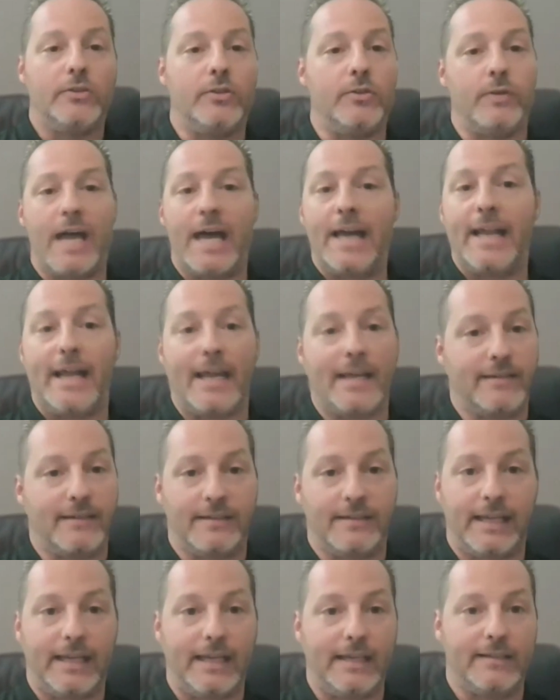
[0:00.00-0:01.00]
Do not
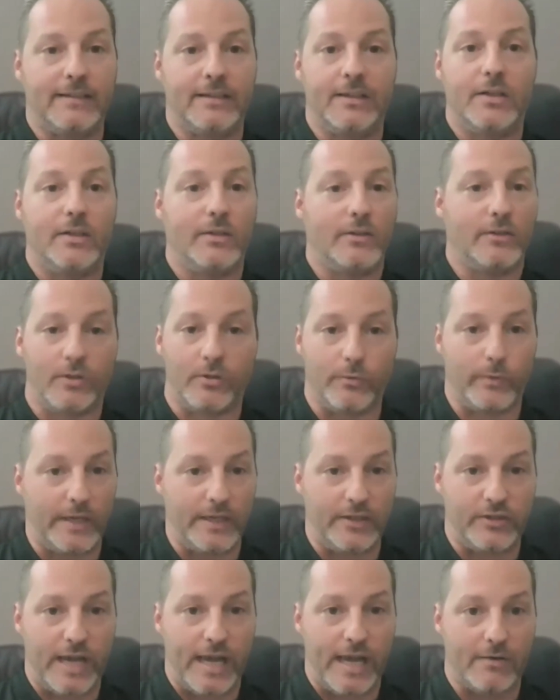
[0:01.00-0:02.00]
hesitate to
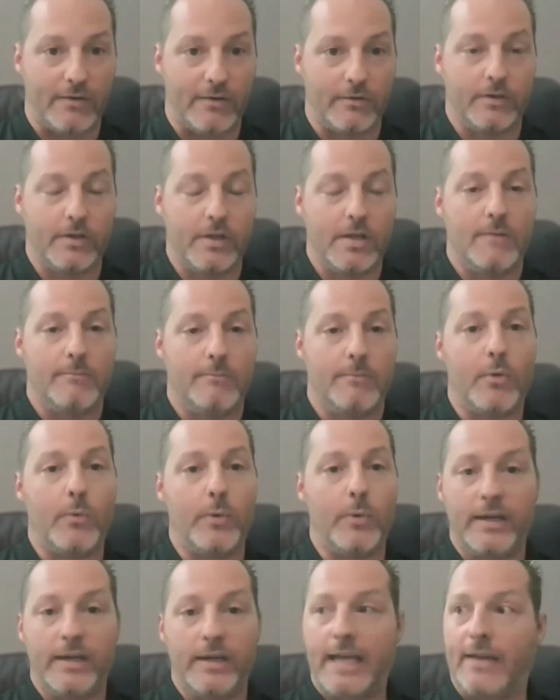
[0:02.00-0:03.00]
reach out.
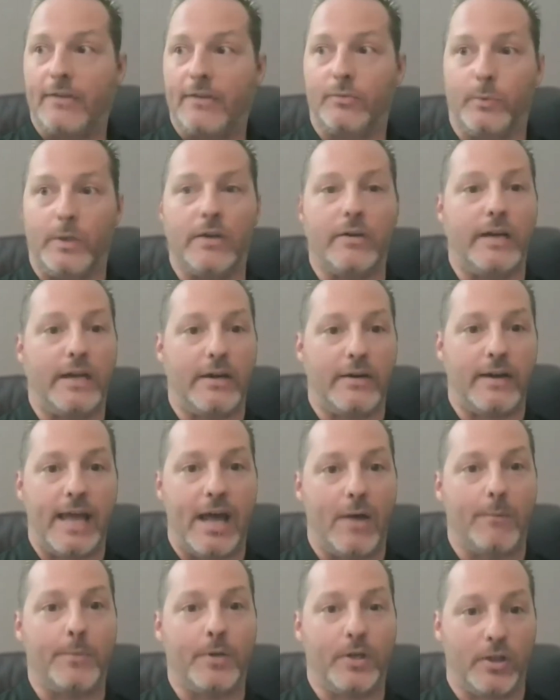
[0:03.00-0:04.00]
But we are here
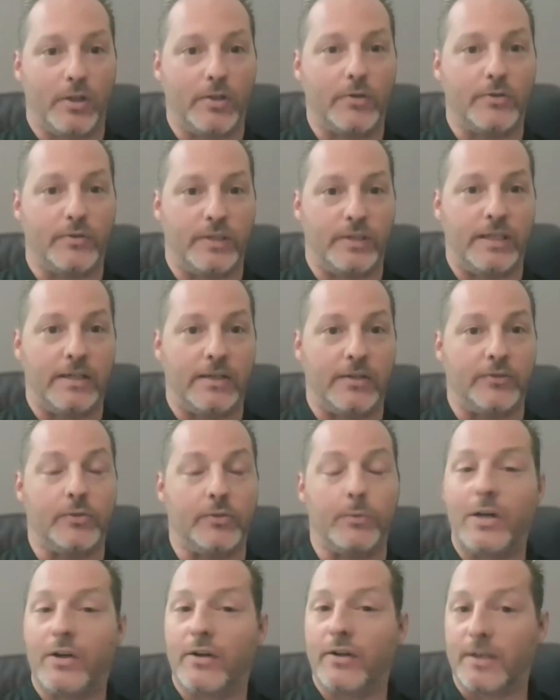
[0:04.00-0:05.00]
to help close
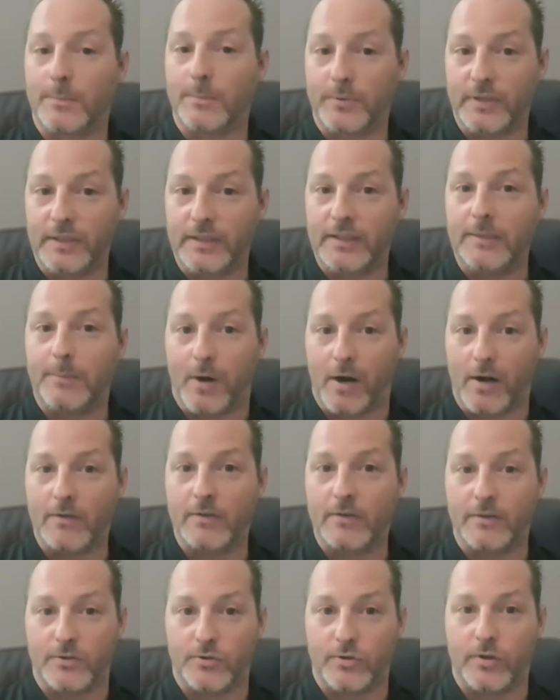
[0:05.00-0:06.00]
deals. We are a completely
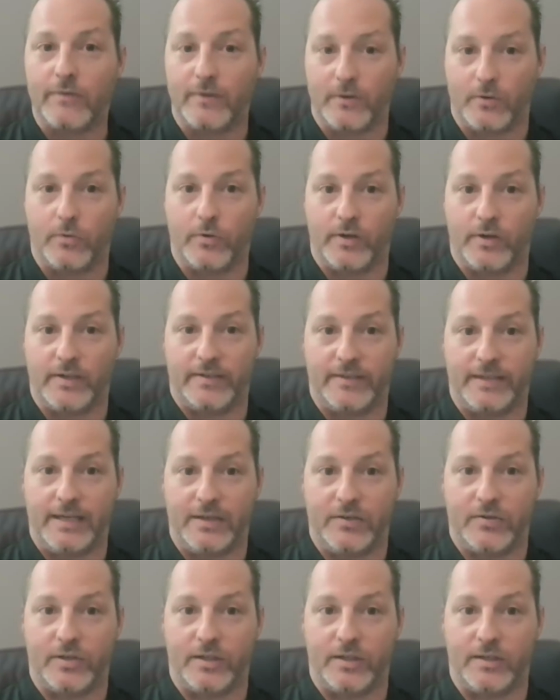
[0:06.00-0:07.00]
partner driven
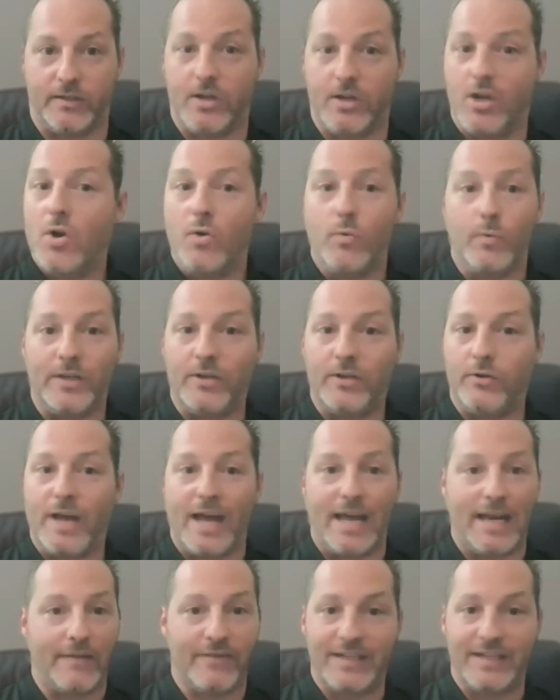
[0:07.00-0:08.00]
organization. We do
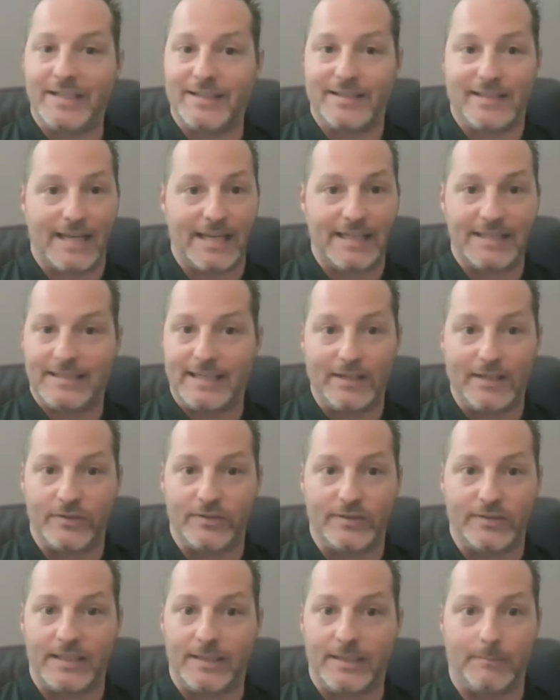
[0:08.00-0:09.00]
not have an inside
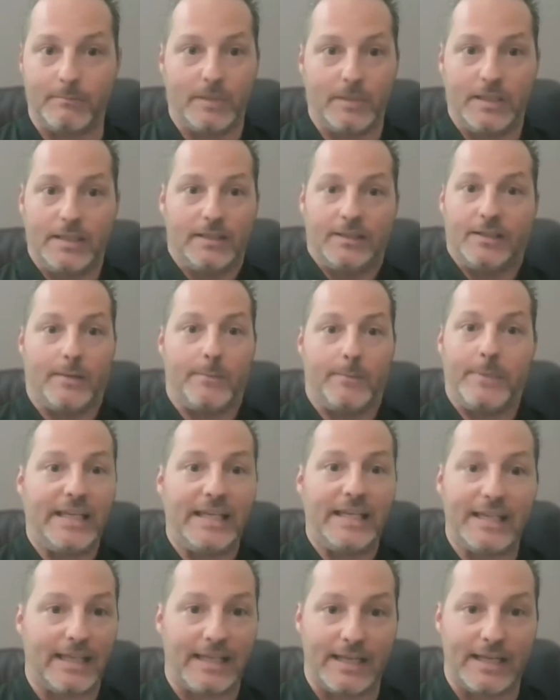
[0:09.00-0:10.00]
sales team
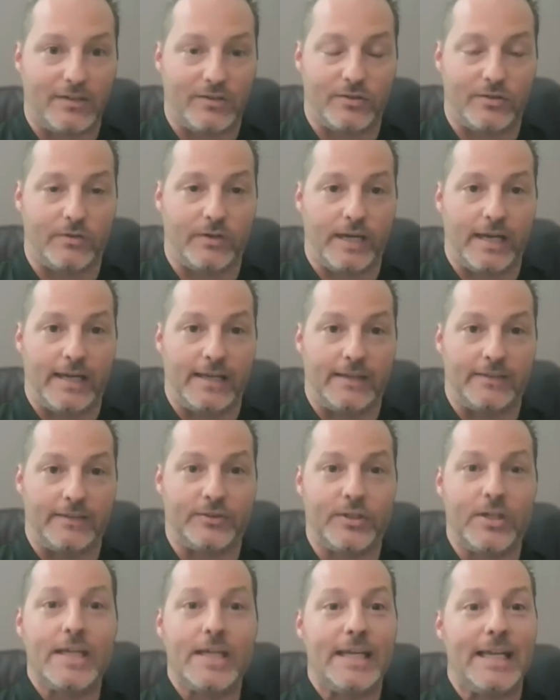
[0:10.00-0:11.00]
competing against you
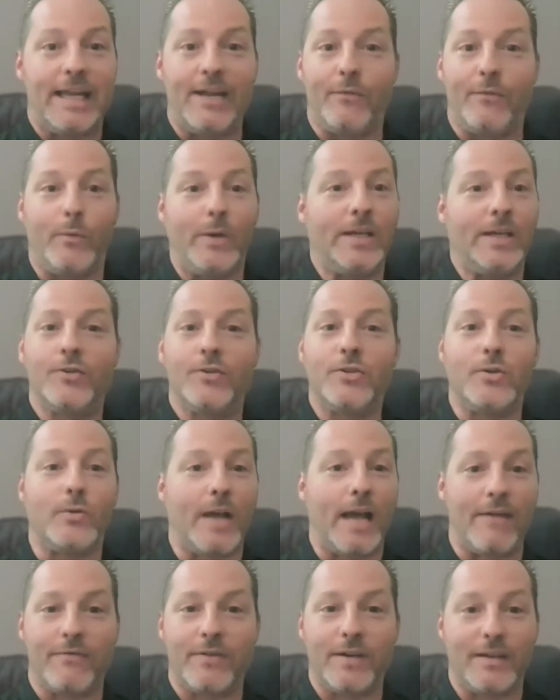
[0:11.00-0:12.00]
guys. If we don't
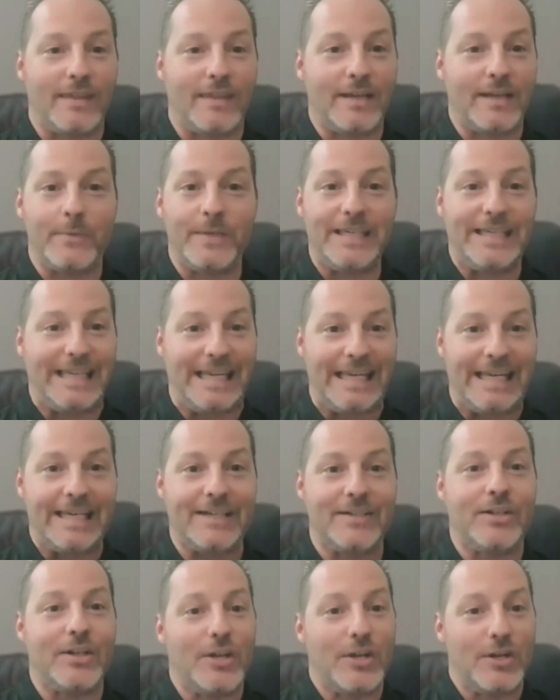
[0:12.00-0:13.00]
do everything we
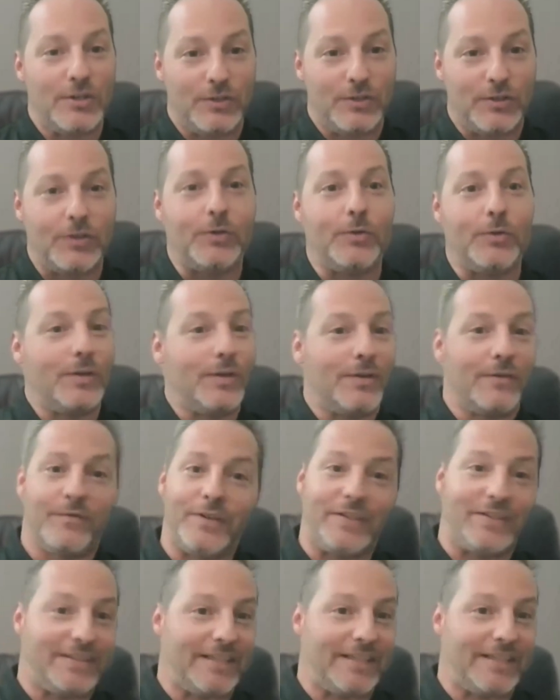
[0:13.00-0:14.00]
can to
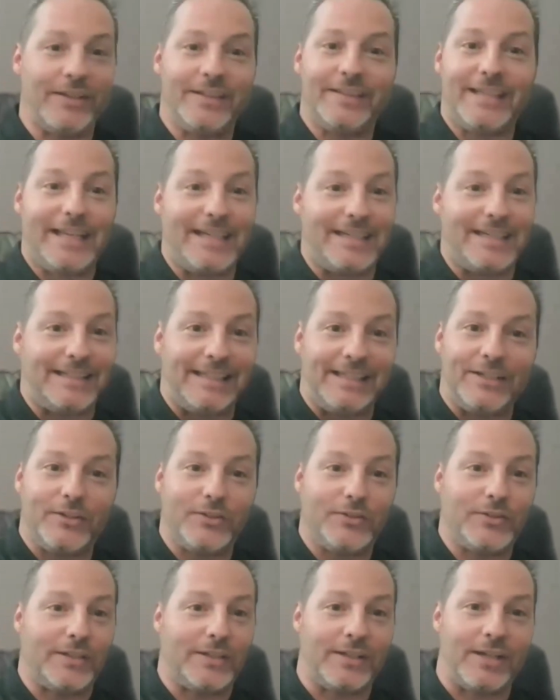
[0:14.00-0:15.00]
facilitate
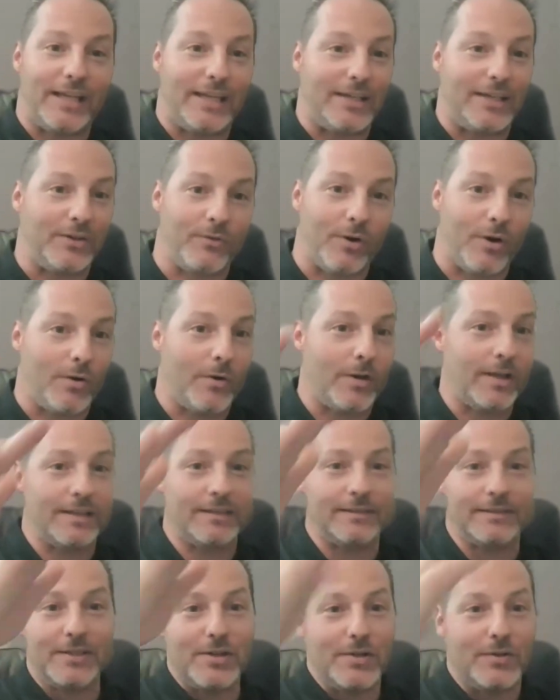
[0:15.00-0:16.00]
deals and grow
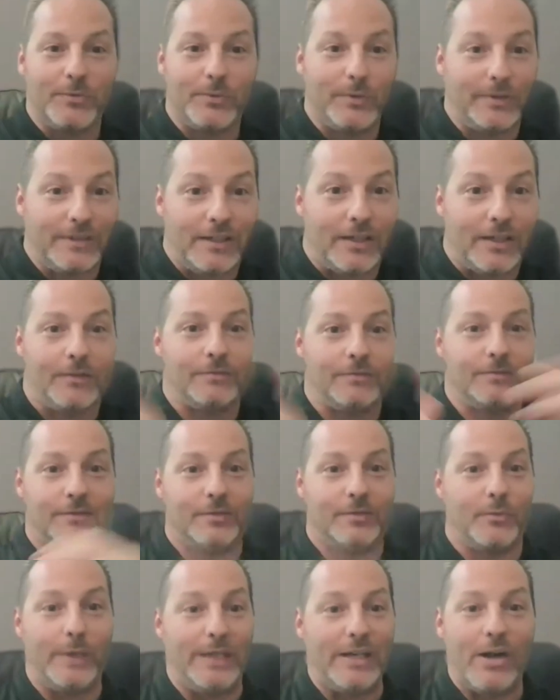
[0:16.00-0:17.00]
it,
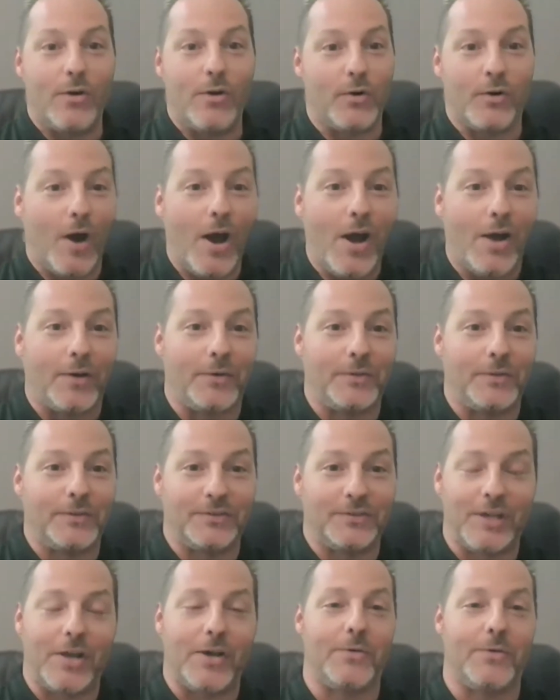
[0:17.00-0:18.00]
we don't grow.
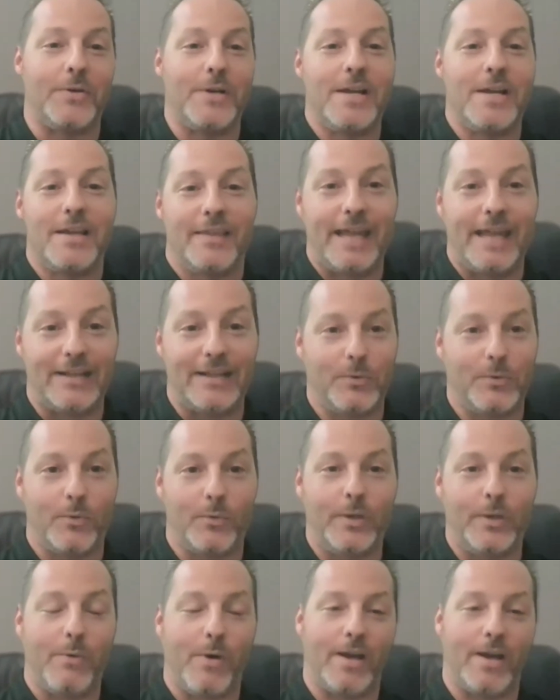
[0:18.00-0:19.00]
So that's
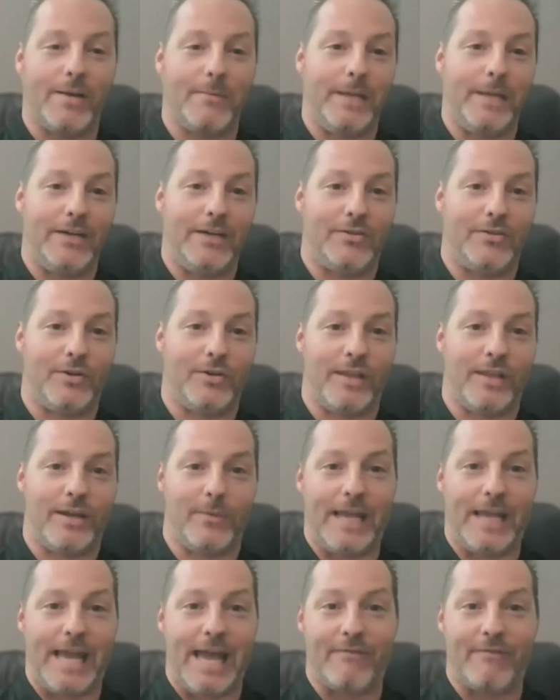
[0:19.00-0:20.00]
what we want to make sure
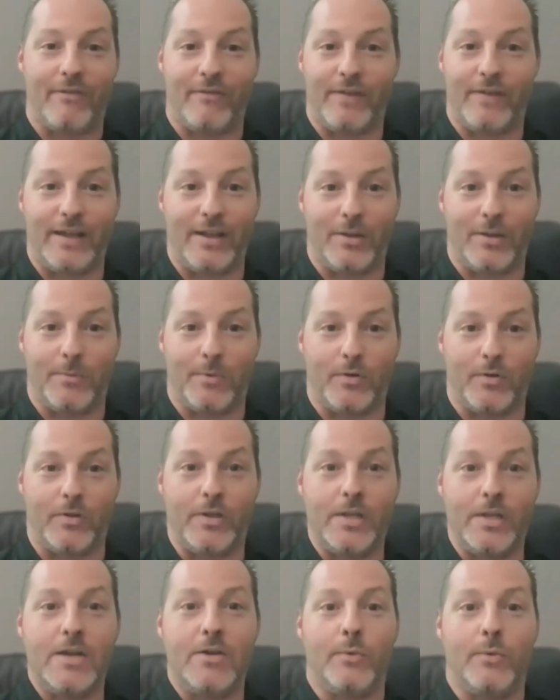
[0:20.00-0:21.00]
that we have
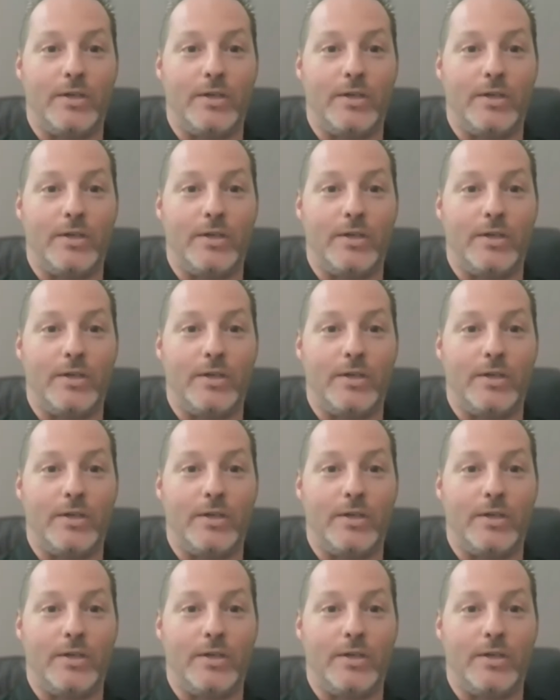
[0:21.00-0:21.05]
available.